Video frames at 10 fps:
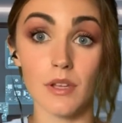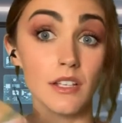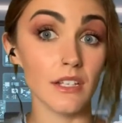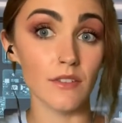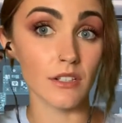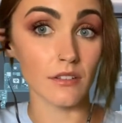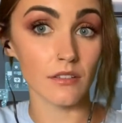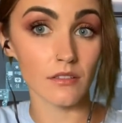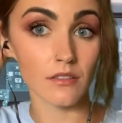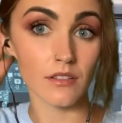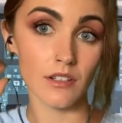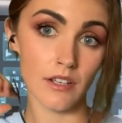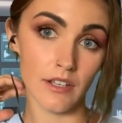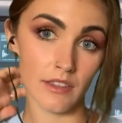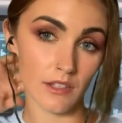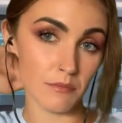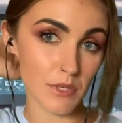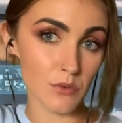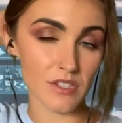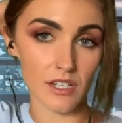even the
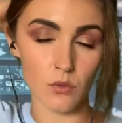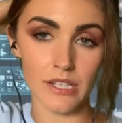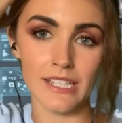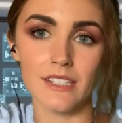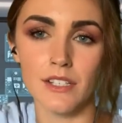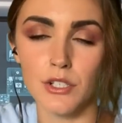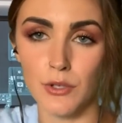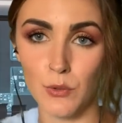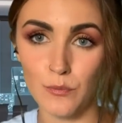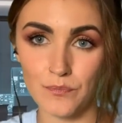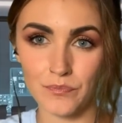music we listen to.